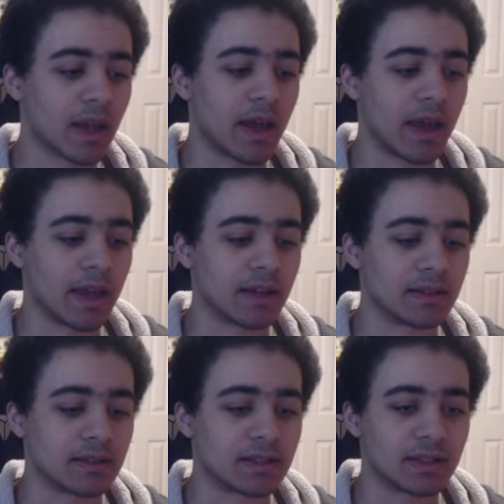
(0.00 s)

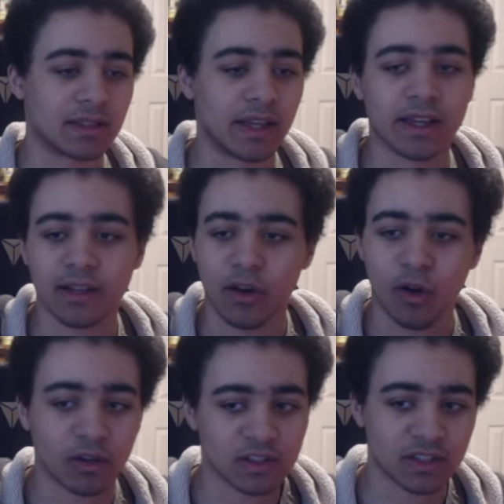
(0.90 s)
and get
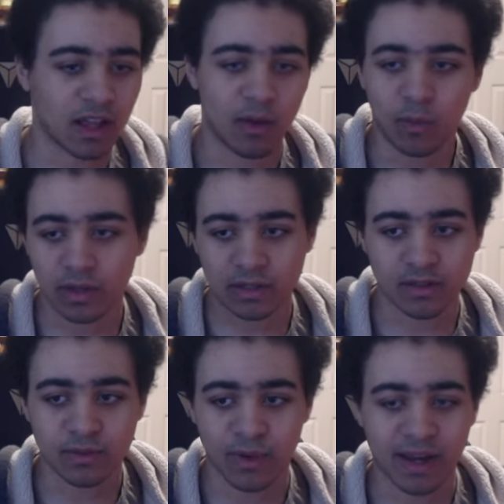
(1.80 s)
all slot
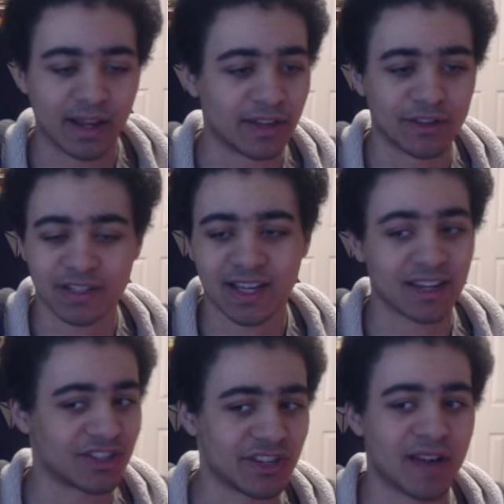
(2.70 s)
1s, right? And you're just
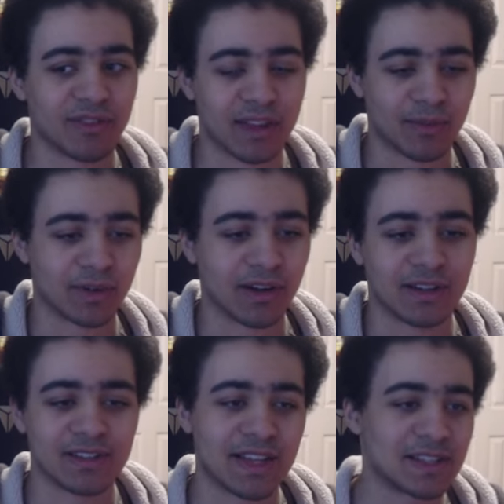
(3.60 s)
kind of shafted in that
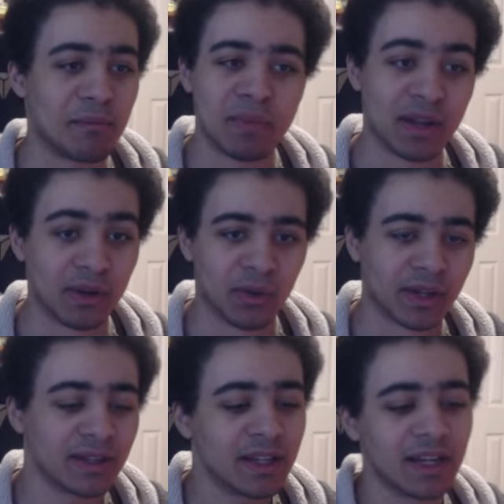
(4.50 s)
regard. So that's a bit
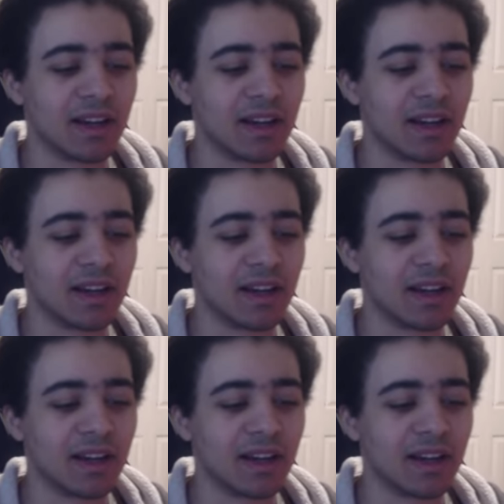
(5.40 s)
annoying.